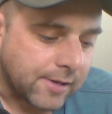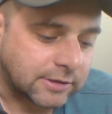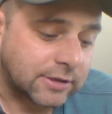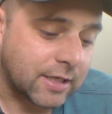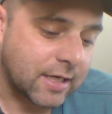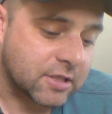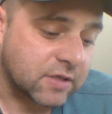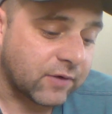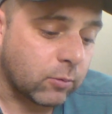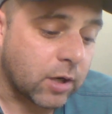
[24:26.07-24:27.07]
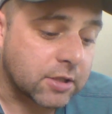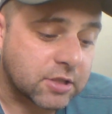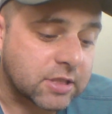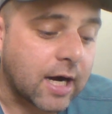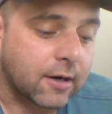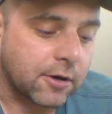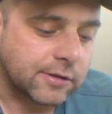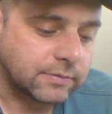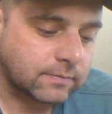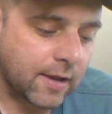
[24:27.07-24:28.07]
And he asks if I watch
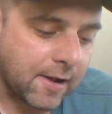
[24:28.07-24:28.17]
soccer.